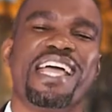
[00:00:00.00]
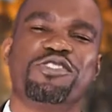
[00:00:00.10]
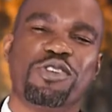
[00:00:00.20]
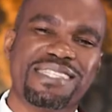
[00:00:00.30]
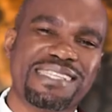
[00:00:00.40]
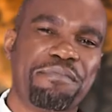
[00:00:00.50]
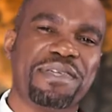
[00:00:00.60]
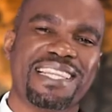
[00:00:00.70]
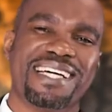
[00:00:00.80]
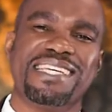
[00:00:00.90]
it's not
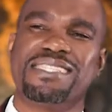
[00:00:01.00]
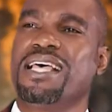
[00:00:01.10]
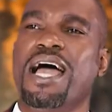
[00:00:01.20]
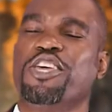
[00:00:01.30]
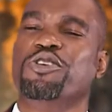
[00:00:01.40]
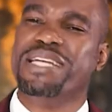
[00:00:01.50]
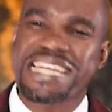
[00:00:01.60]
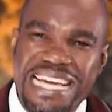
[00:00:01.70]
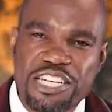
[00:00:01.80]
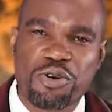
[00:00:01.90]
something that is
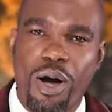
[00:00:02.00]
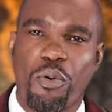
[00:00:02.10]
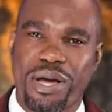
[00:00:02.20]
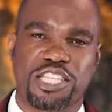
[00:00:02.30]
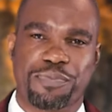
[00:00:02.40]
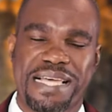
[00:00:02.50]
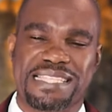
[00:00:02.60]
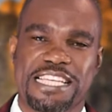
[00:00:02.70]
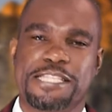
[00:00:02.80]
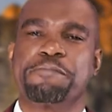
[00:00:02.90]
unique to our
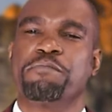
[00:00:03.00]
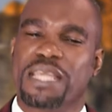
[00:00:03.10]
workspaces.